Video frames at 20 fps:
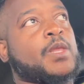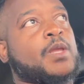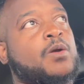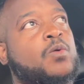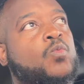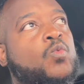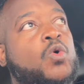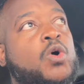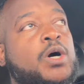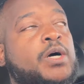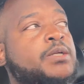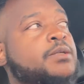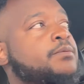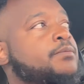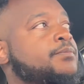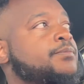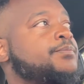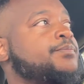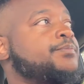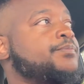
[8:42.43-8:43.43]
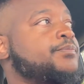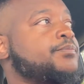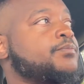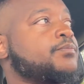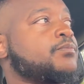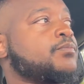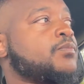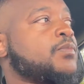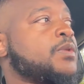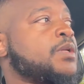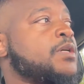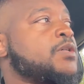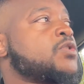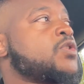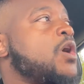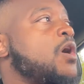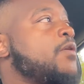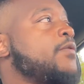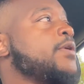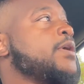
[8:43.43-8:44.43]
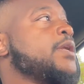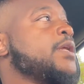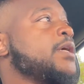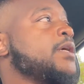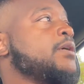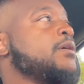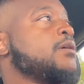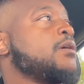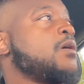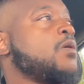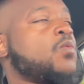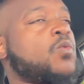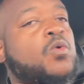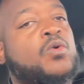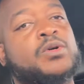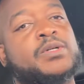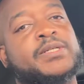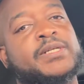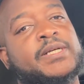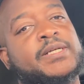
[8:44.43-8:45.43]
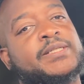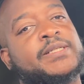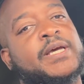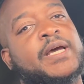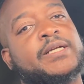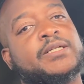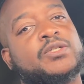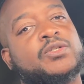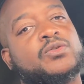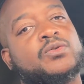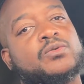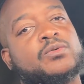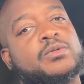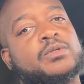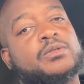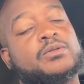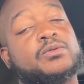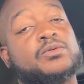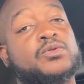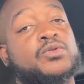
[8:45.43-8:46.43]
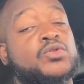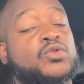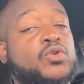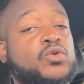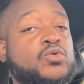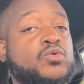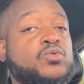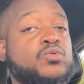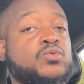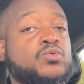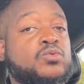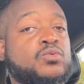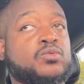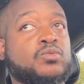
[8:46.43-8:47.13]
1, there's already a warranty attached to it. 2,